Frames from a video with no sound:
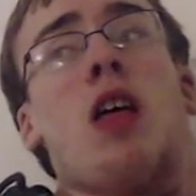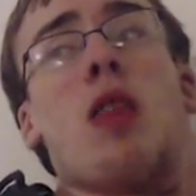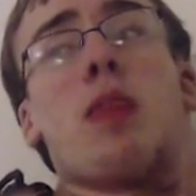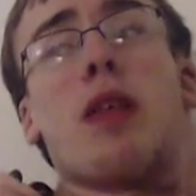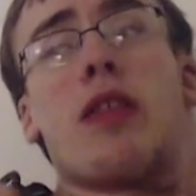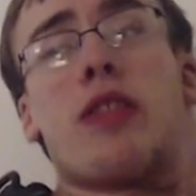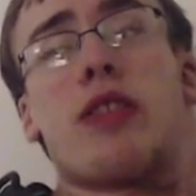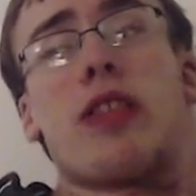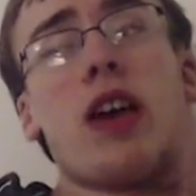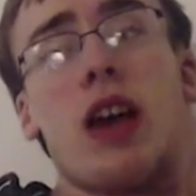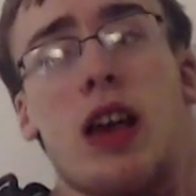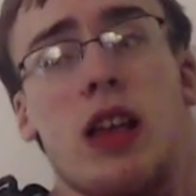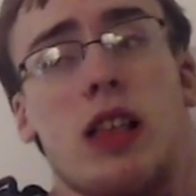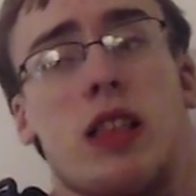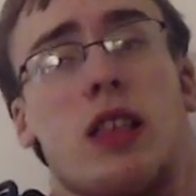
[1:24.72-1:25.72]
The
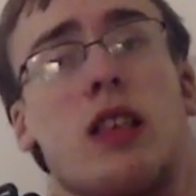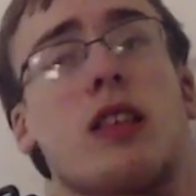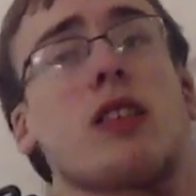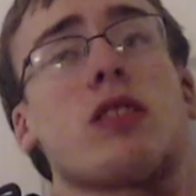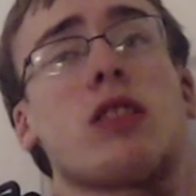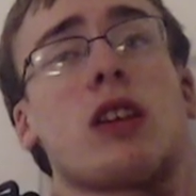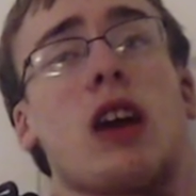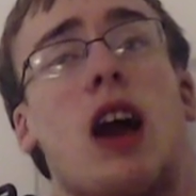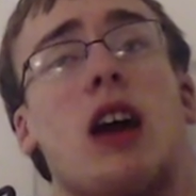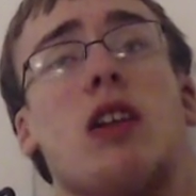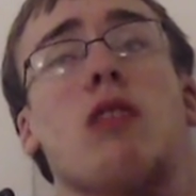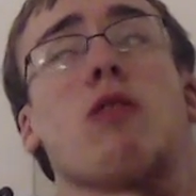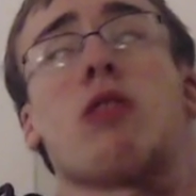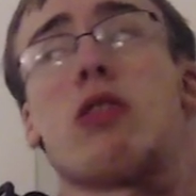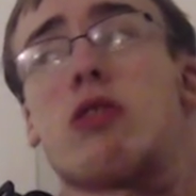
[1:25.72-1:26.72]
thing.
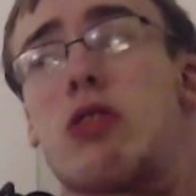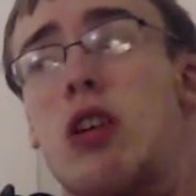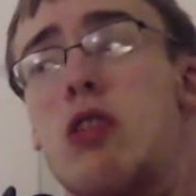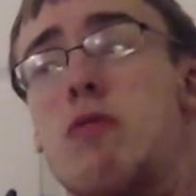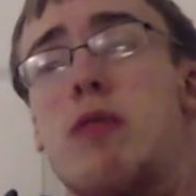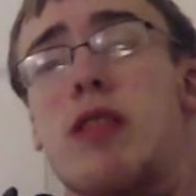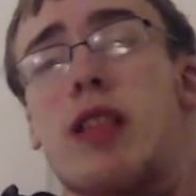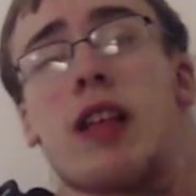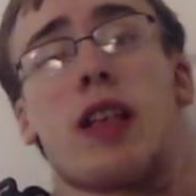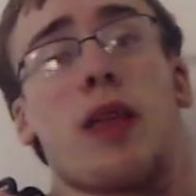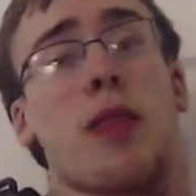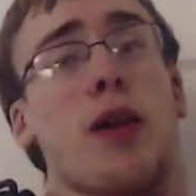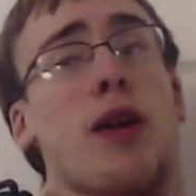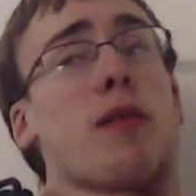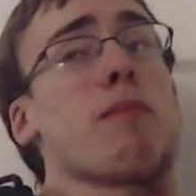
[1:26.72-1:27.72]
Kaido could do with it
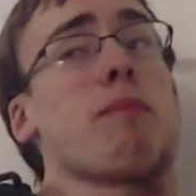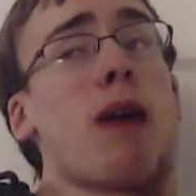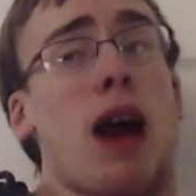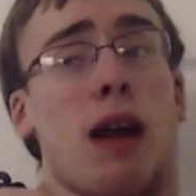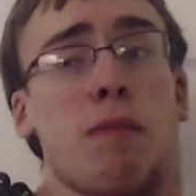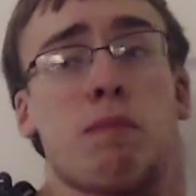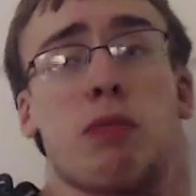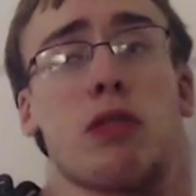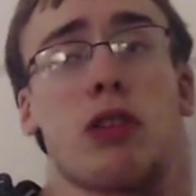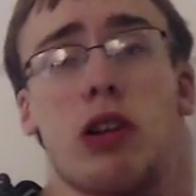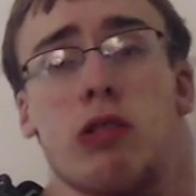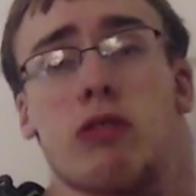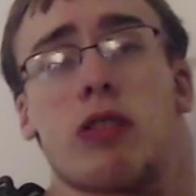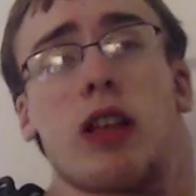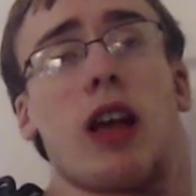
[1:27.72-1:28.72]
if he could mass
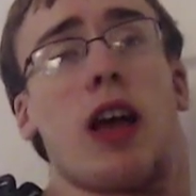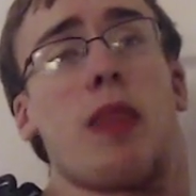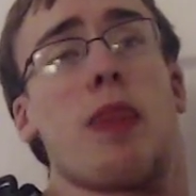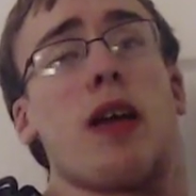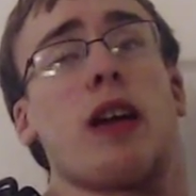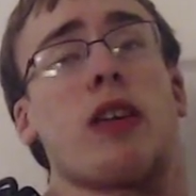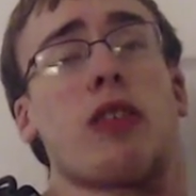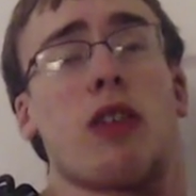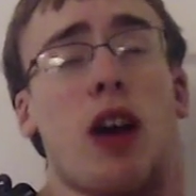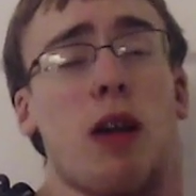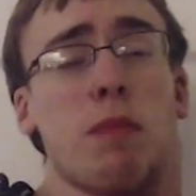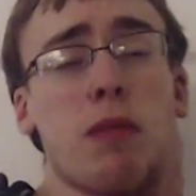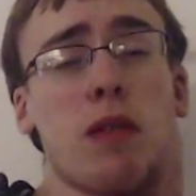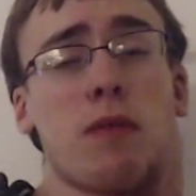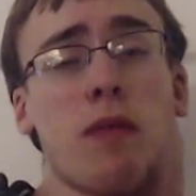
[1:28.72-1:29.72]
produce it and make
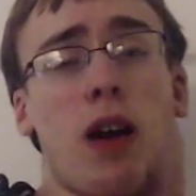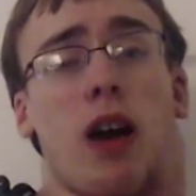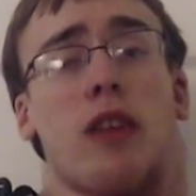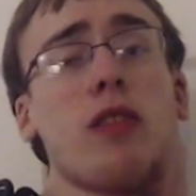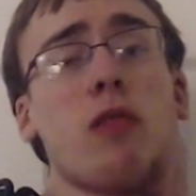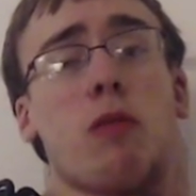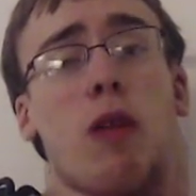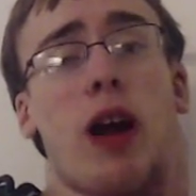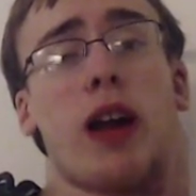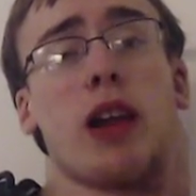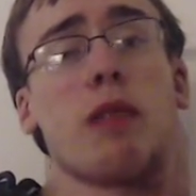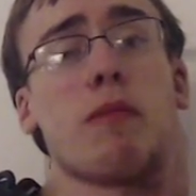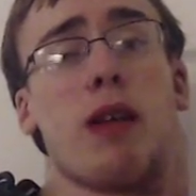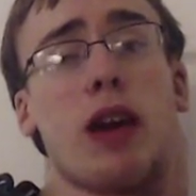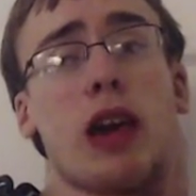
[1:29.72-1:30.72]
Chopper find a way
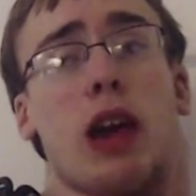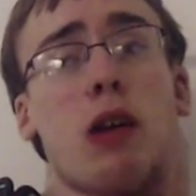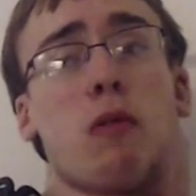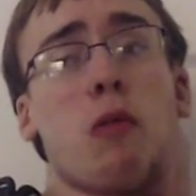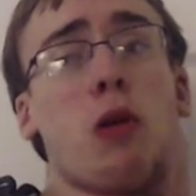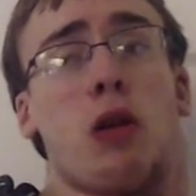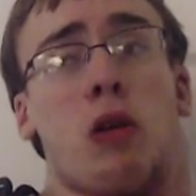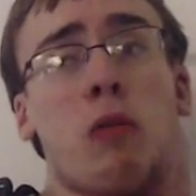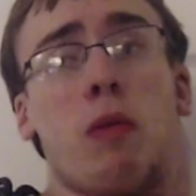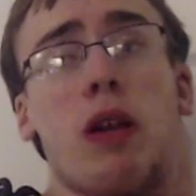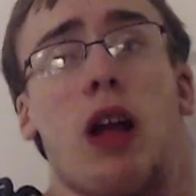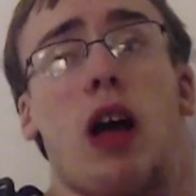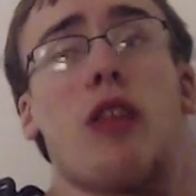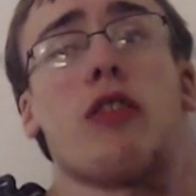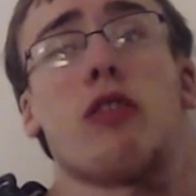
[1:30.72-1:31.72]
to make it work with
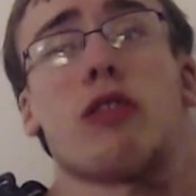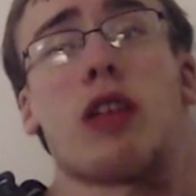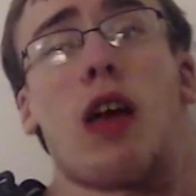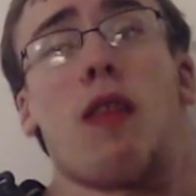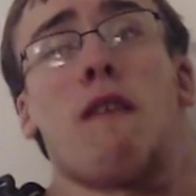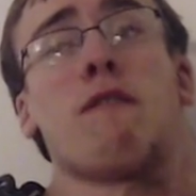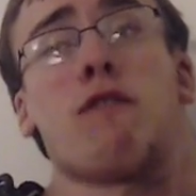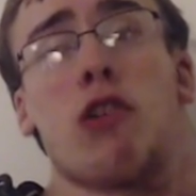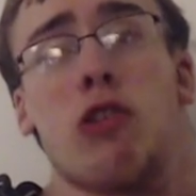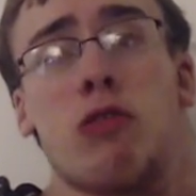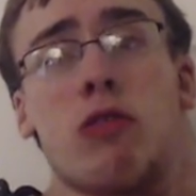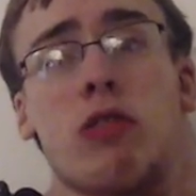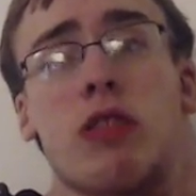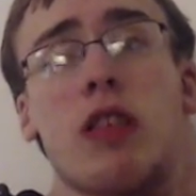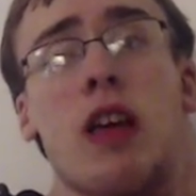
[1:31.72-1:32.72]
other Devil
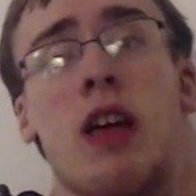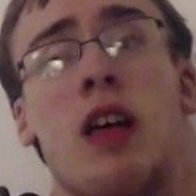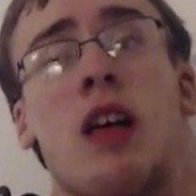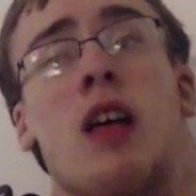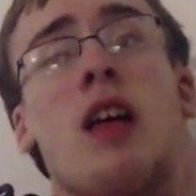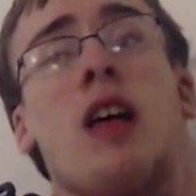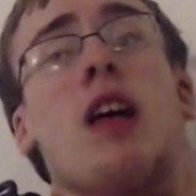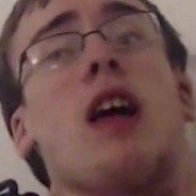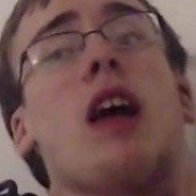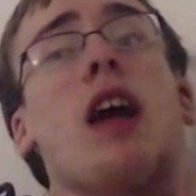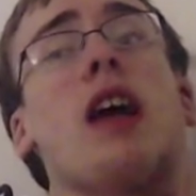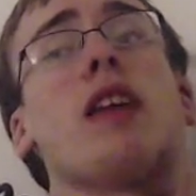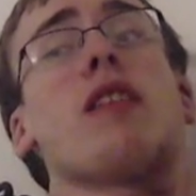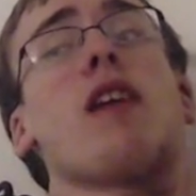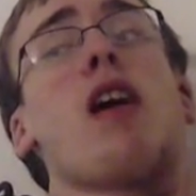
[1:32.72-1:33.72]
Fruits.
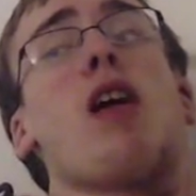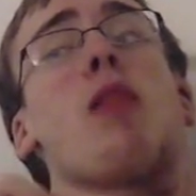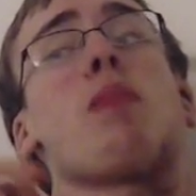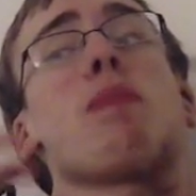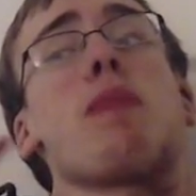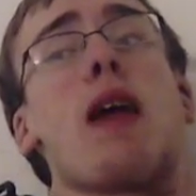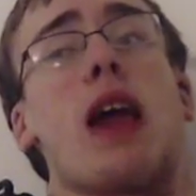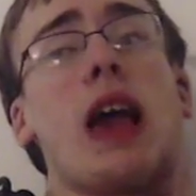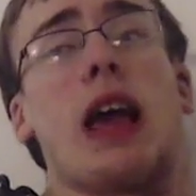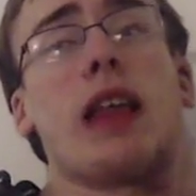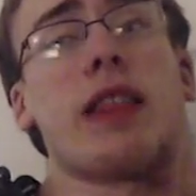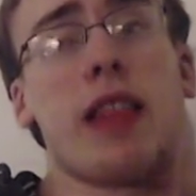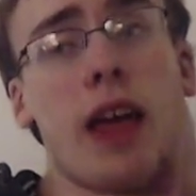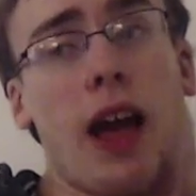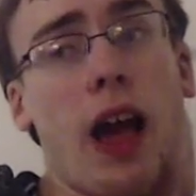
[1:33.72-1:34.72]
It's
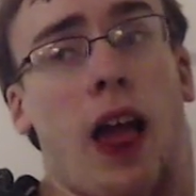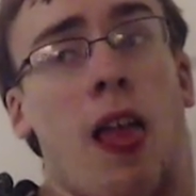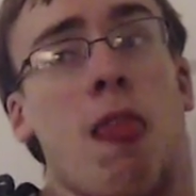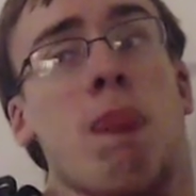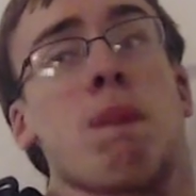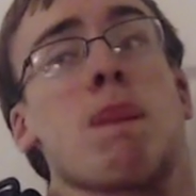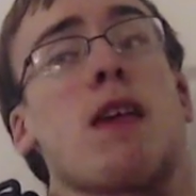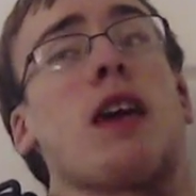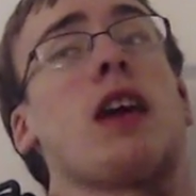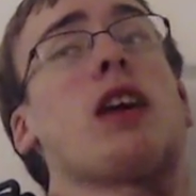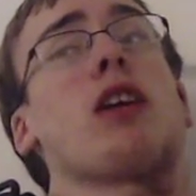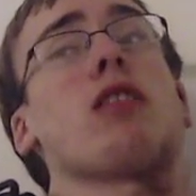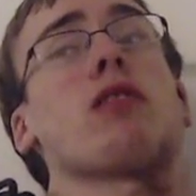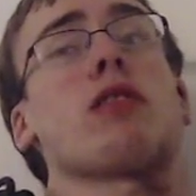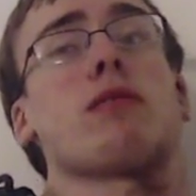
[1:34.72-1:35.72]
amazing. He
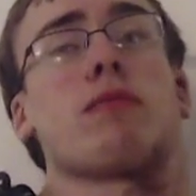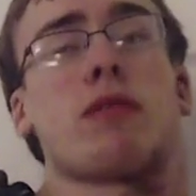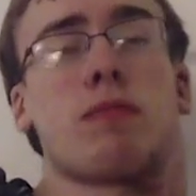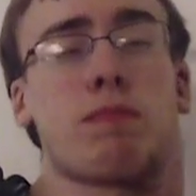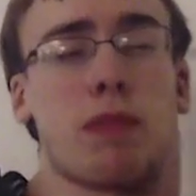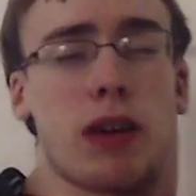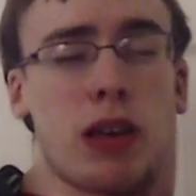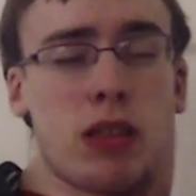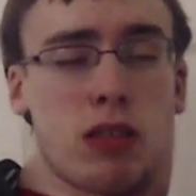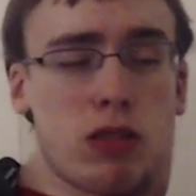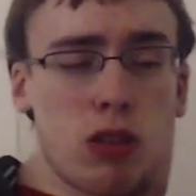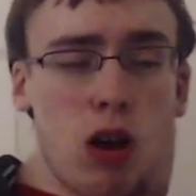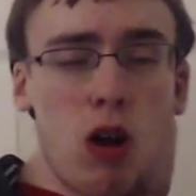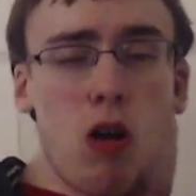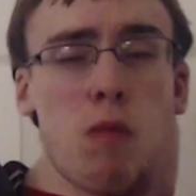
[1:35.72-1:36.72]
could be
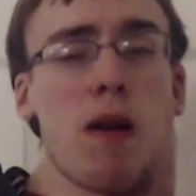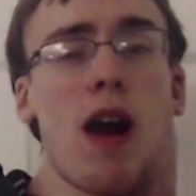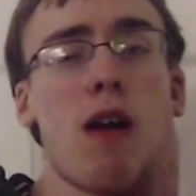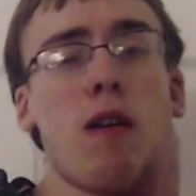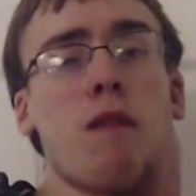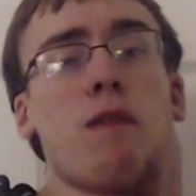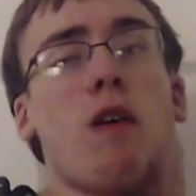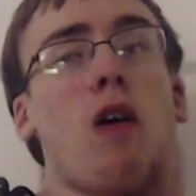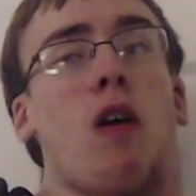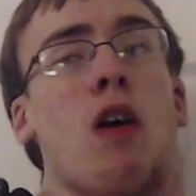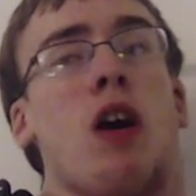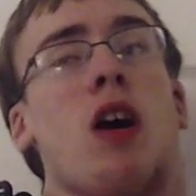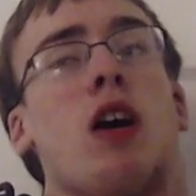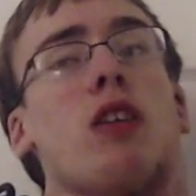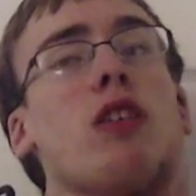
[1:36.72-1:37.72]
so powerful.
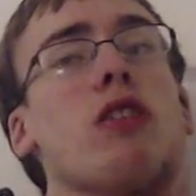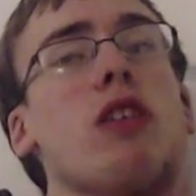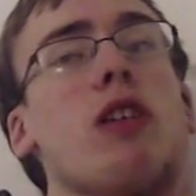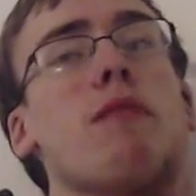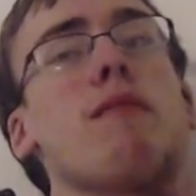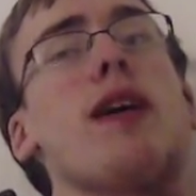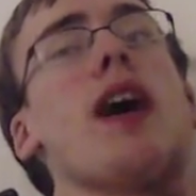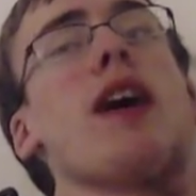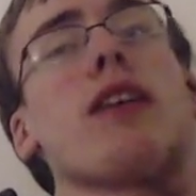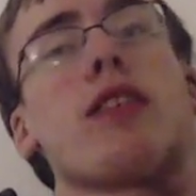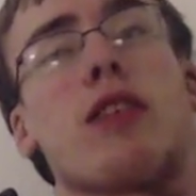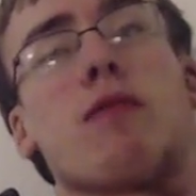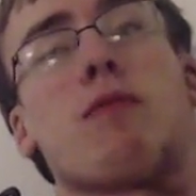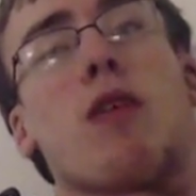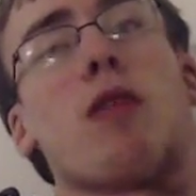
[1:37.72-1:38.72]
Just
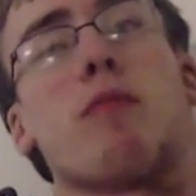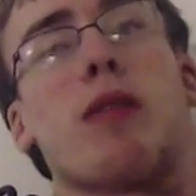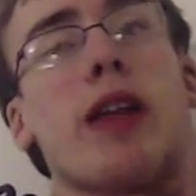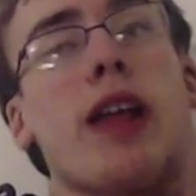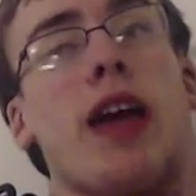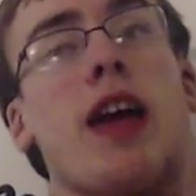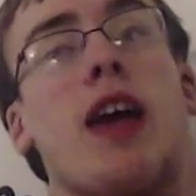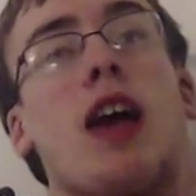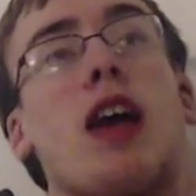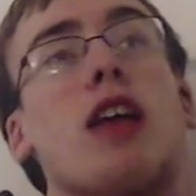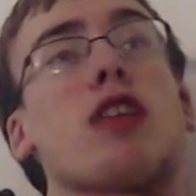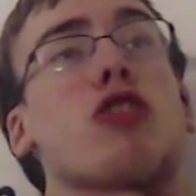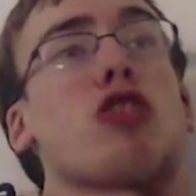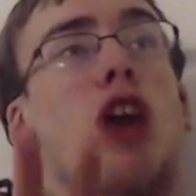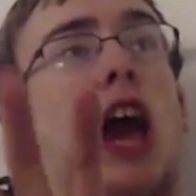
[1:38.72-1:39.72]
imagine for a minute
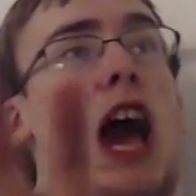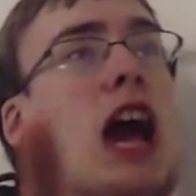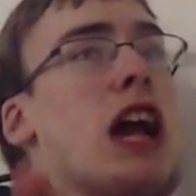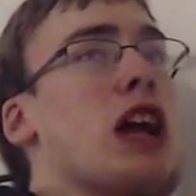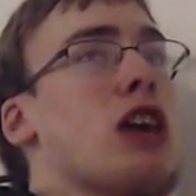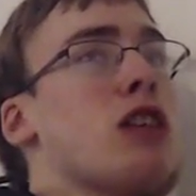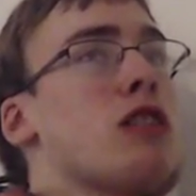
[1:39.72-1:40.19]
Jack